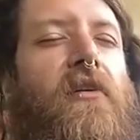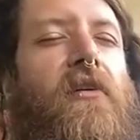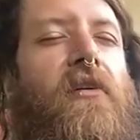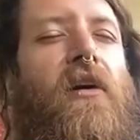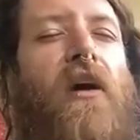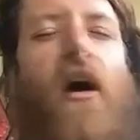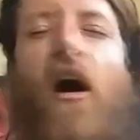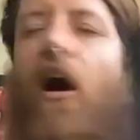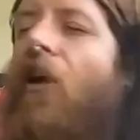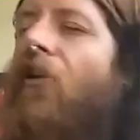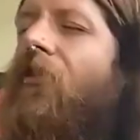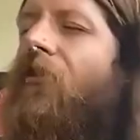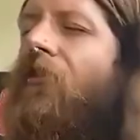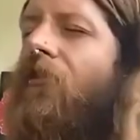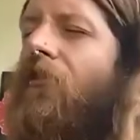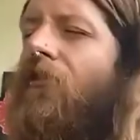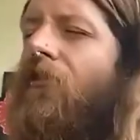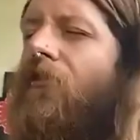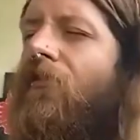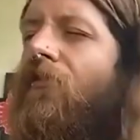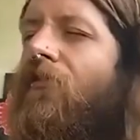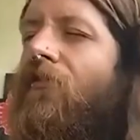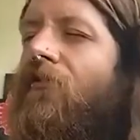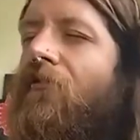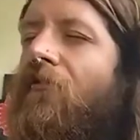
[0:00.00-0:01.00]

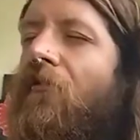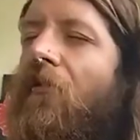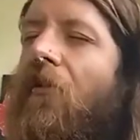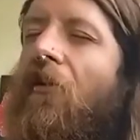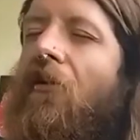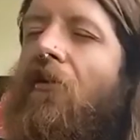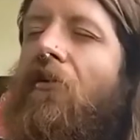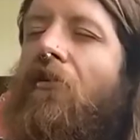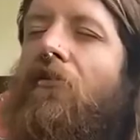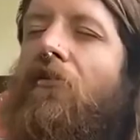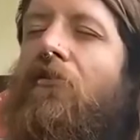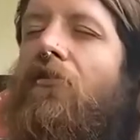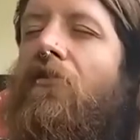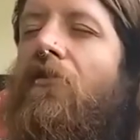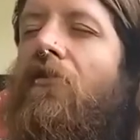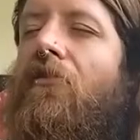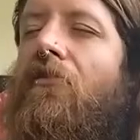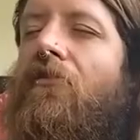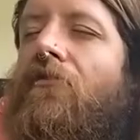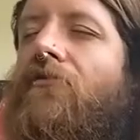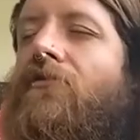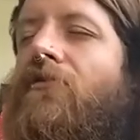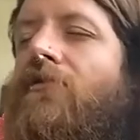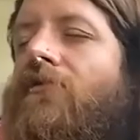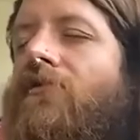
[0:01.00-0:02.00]
others are
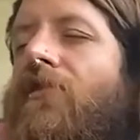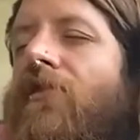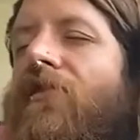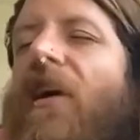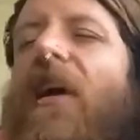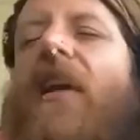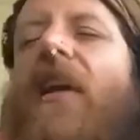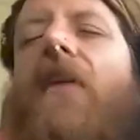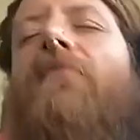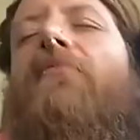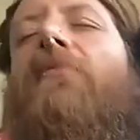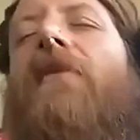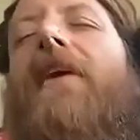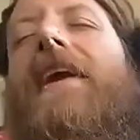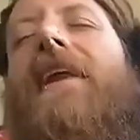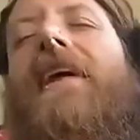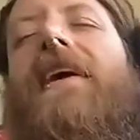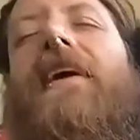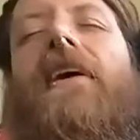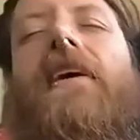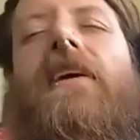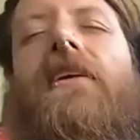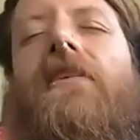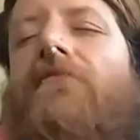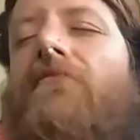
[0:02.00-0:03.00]
celebrating
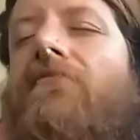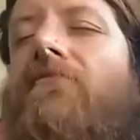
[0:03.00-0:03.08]
it,